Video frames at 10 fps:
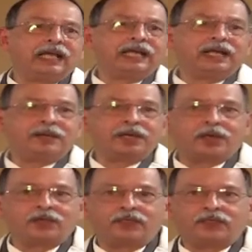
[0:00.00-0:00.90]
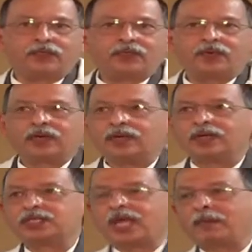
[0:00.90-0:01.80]
little bit of
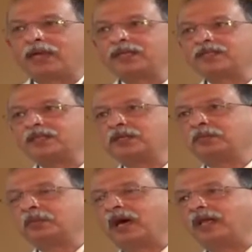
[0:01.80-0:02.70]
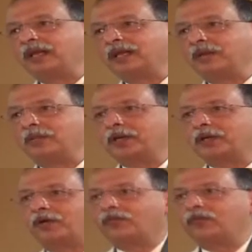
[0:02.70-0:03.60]
shamanism, a little bit
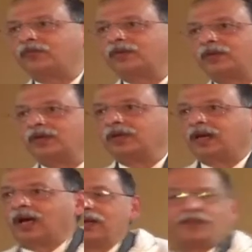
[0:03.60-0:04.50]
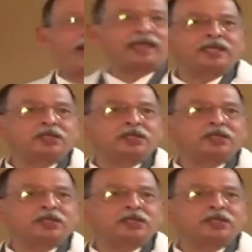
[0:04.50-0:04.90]
of, if I can